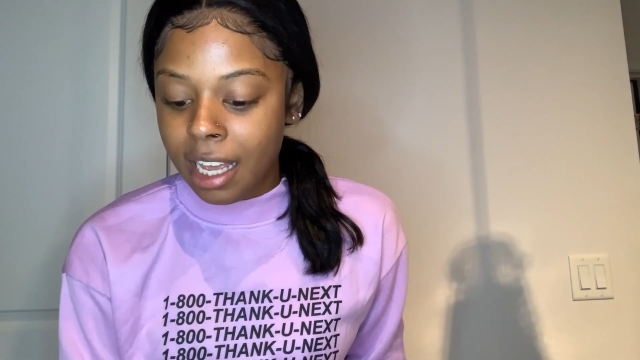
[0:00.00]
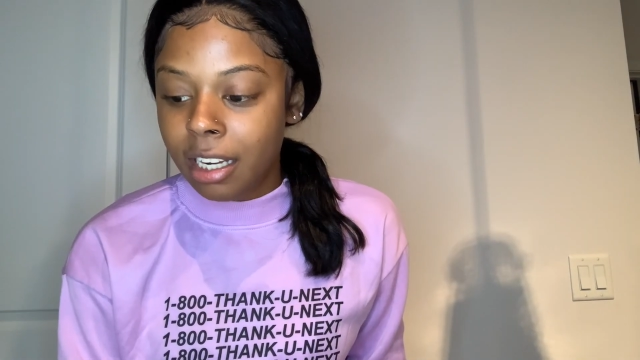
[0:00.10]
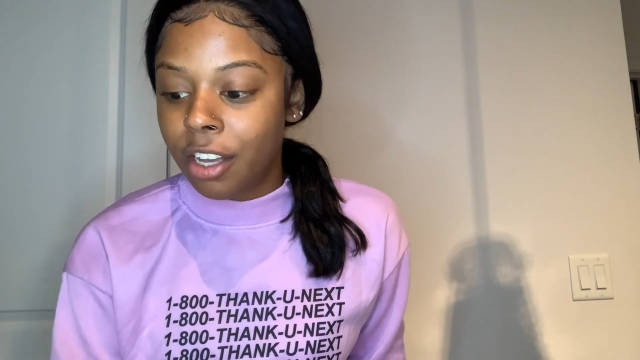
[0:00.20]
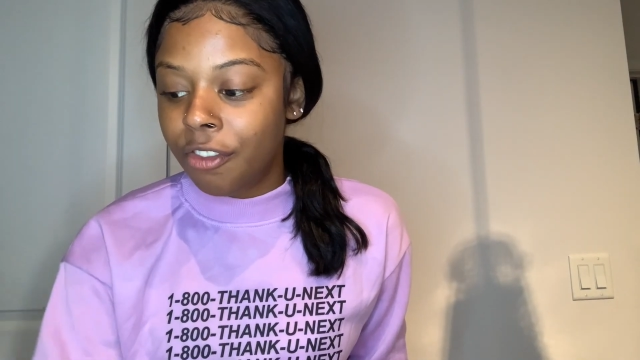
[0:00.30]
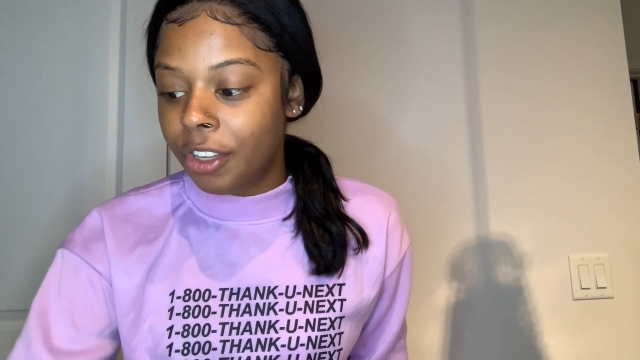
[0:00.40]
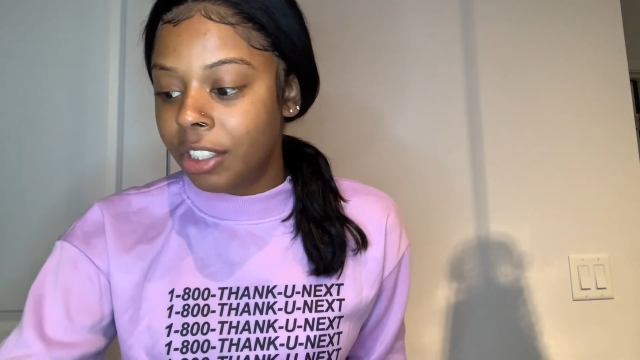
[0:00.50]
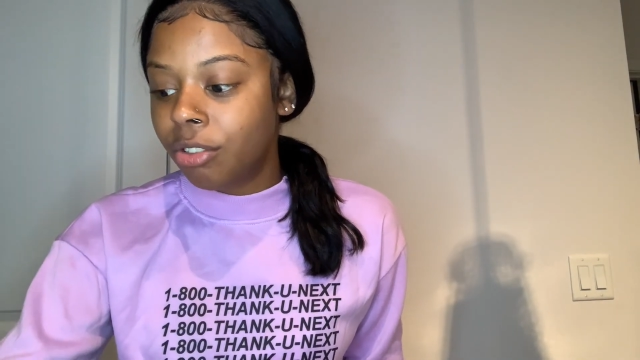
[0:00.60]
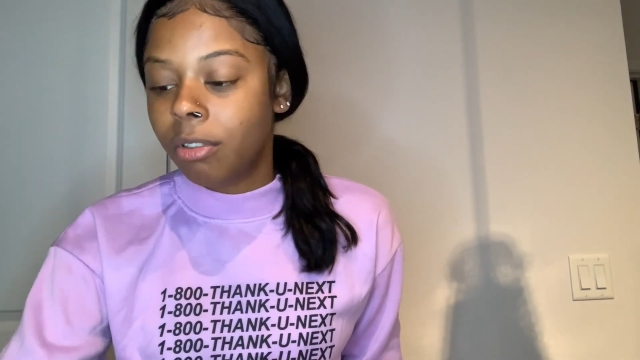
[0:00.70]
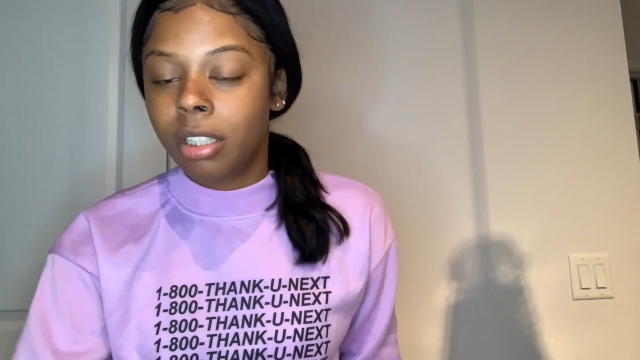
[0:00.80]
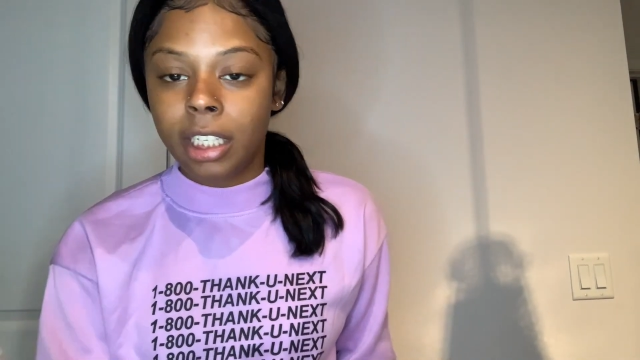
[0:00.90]
And
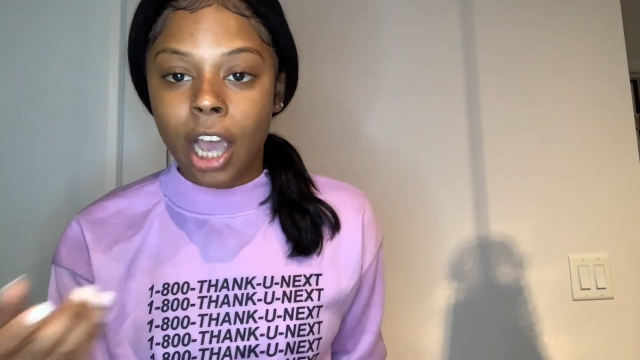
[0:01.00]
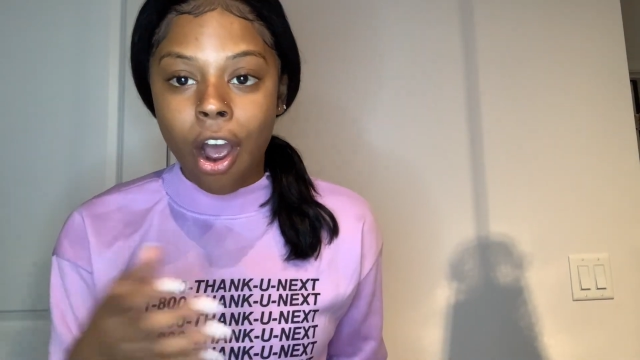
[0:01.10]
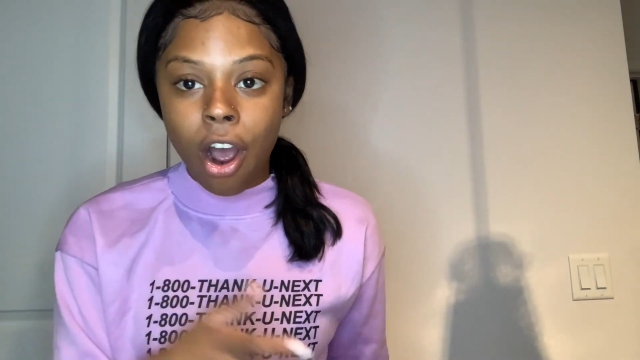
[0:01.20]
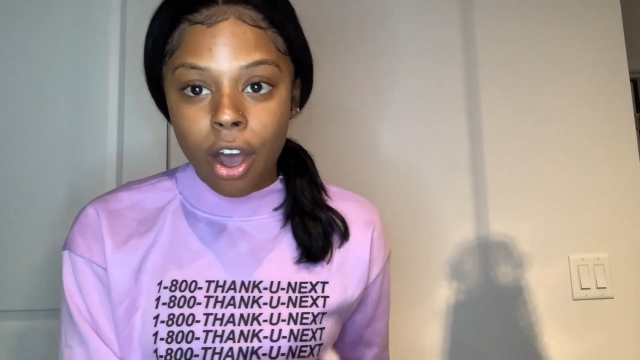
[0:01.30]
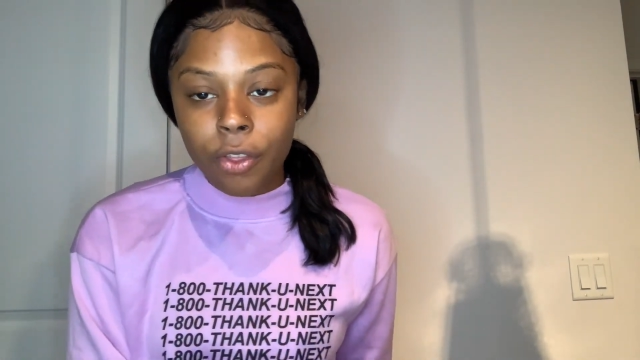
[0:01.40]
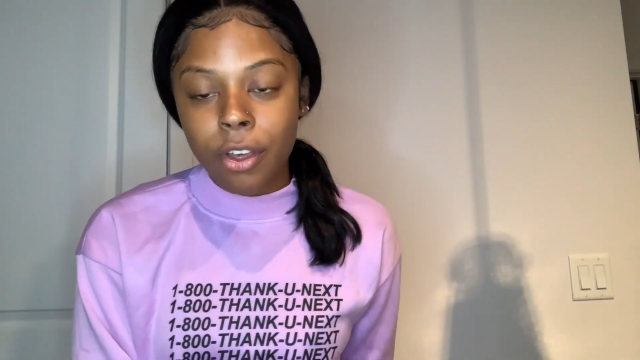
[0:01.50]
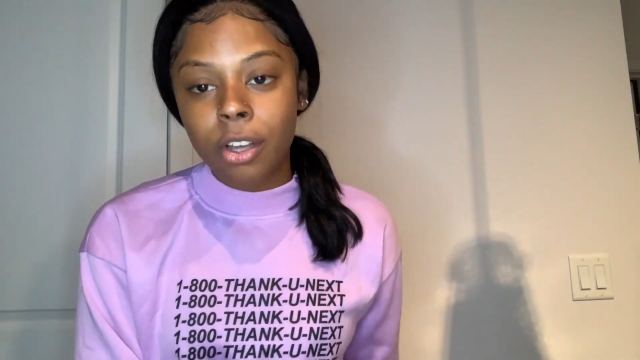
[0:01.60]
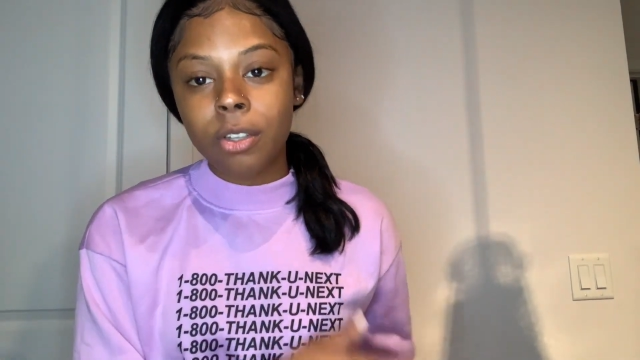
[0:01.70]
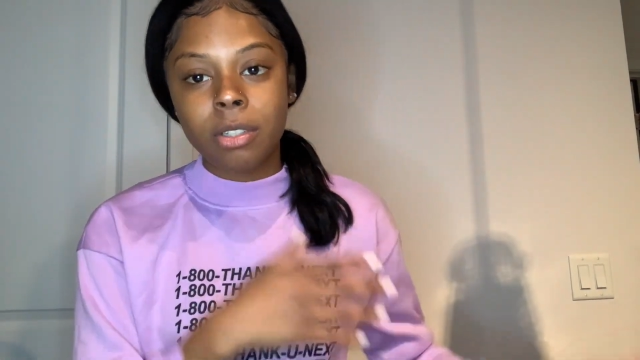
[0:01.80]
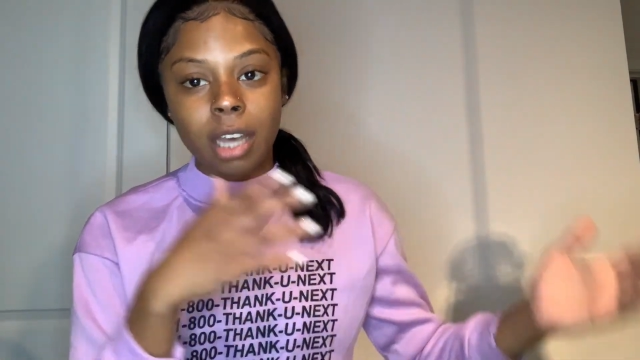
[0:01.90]
eventually all
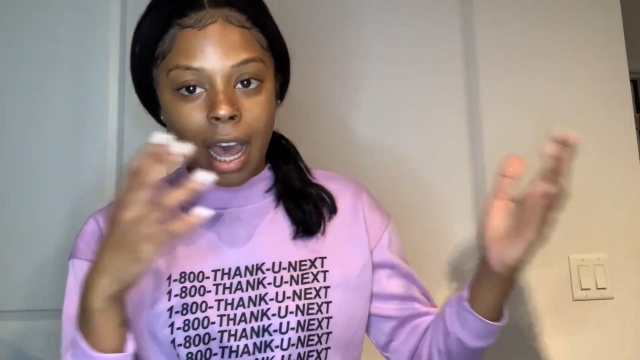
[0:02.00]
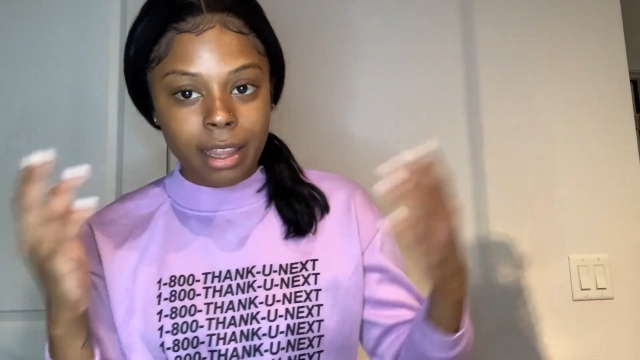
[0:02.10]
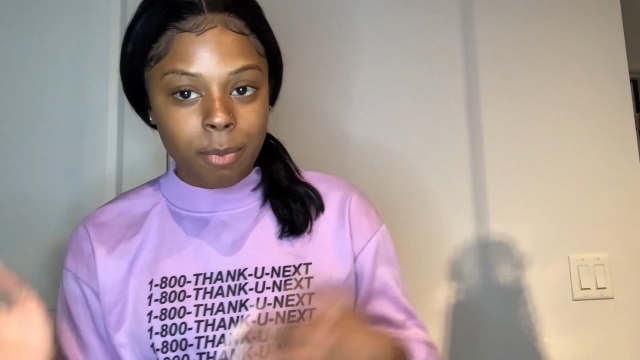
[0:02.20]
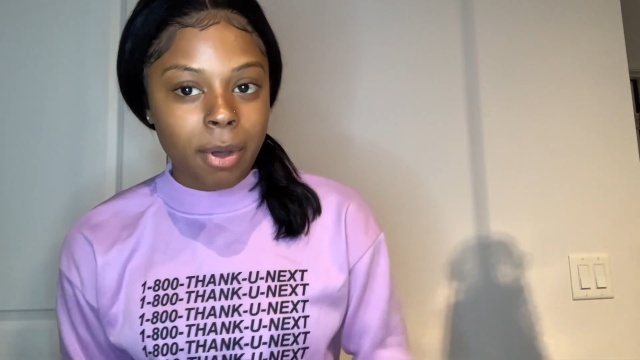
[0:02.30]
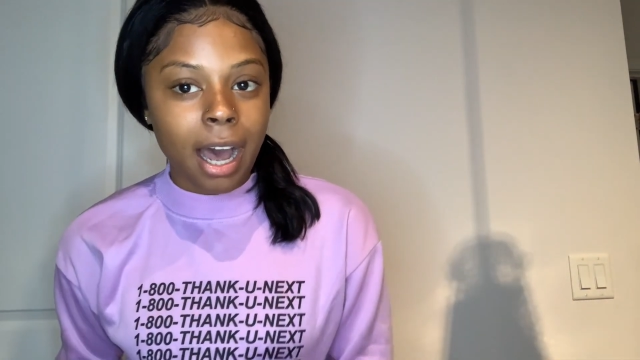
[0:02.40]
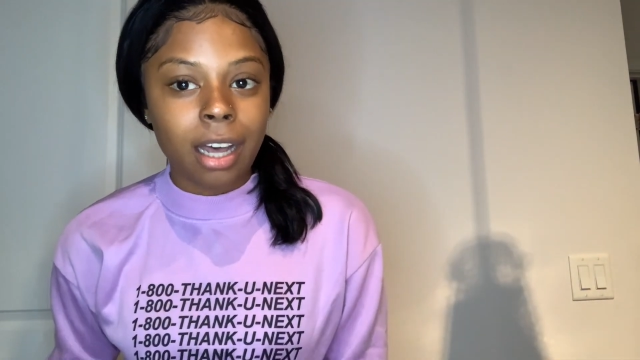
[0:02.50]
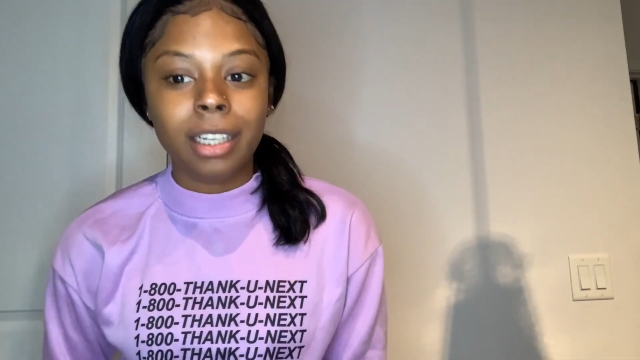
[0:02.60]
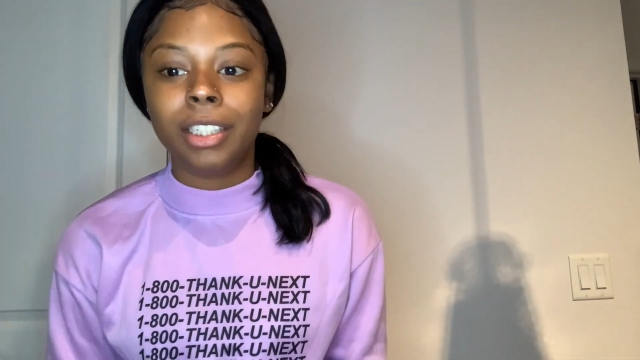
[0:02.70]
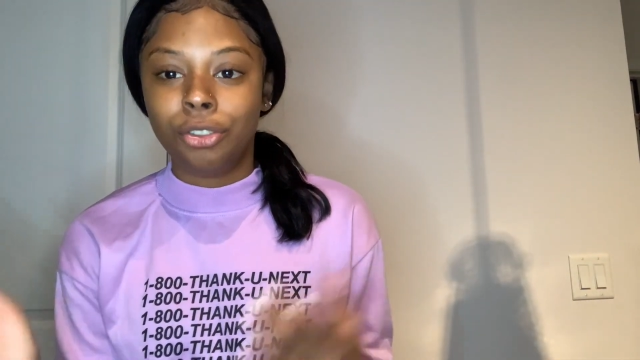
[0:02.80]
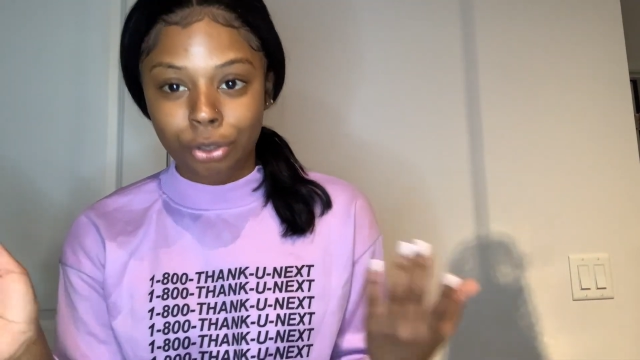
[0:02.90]
those got in the pile
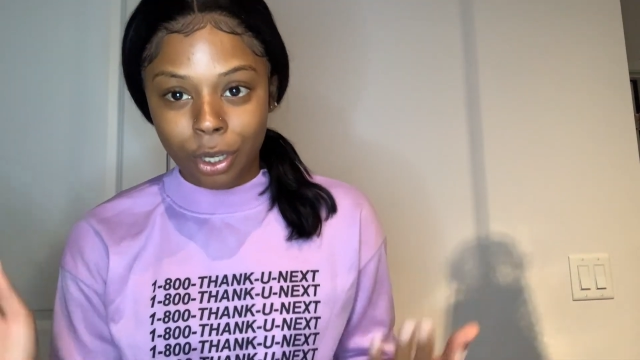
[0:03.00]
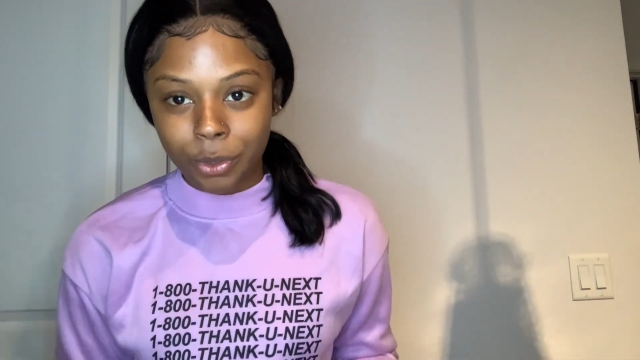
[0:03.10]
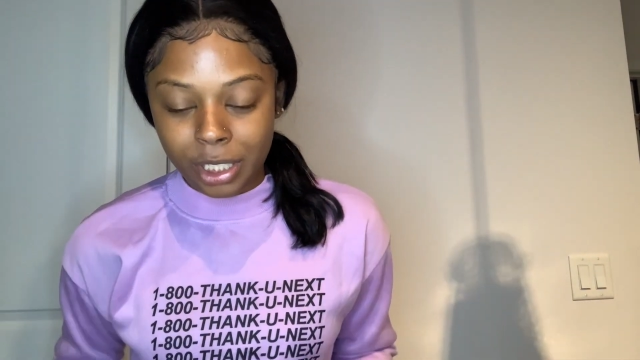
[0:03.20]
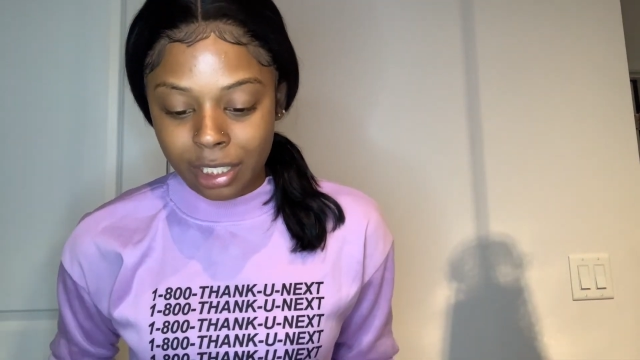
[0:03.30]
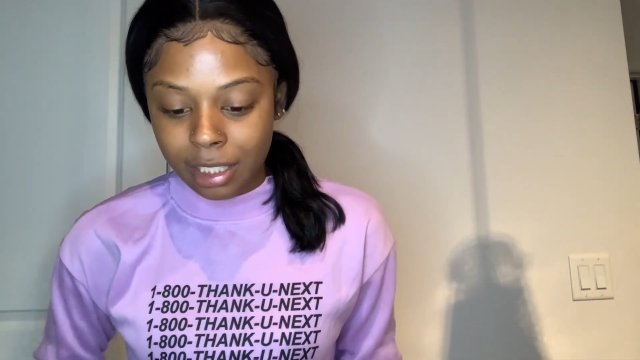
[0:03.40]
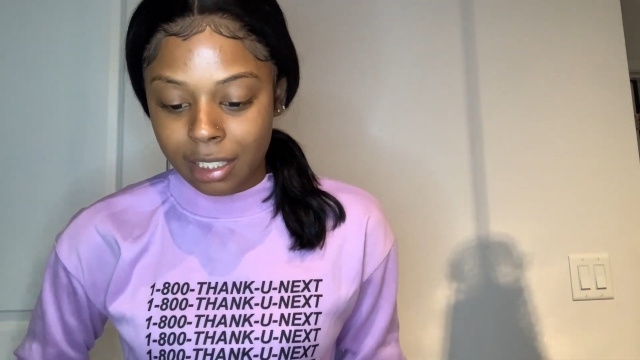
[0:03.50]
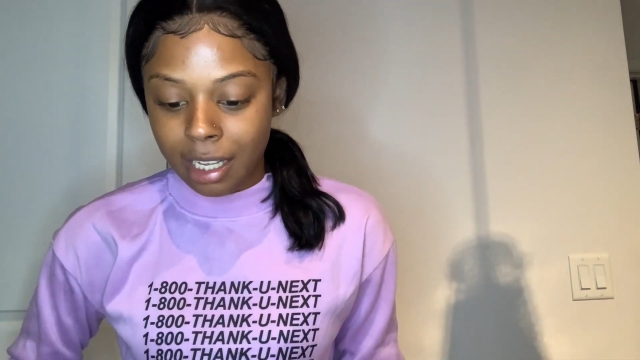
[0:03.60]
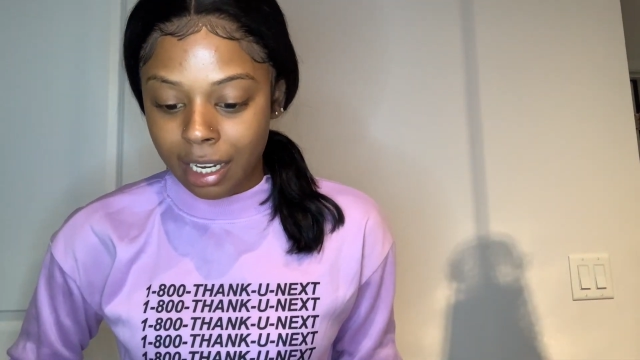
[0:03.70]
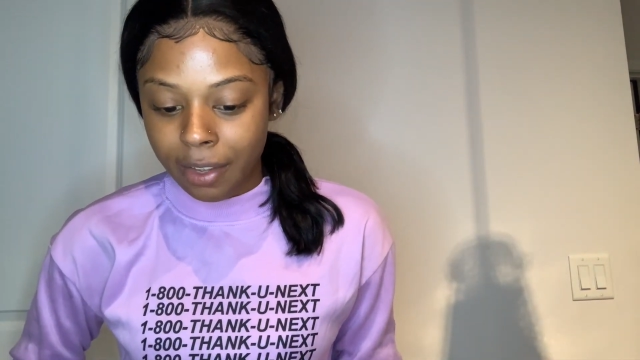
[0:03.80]
is you don't need to study.